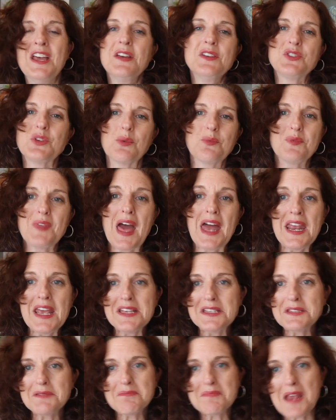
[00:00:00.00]
So that
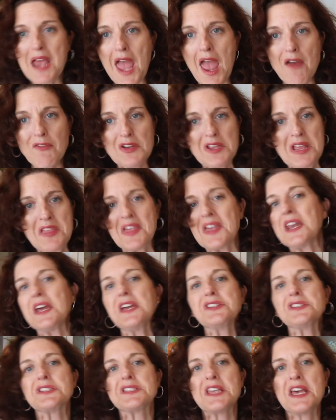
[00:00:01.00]
has everything that
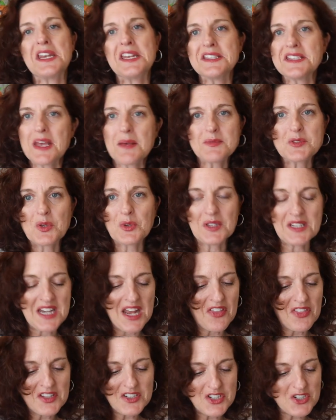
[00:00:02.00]
I just said has absolutely nothing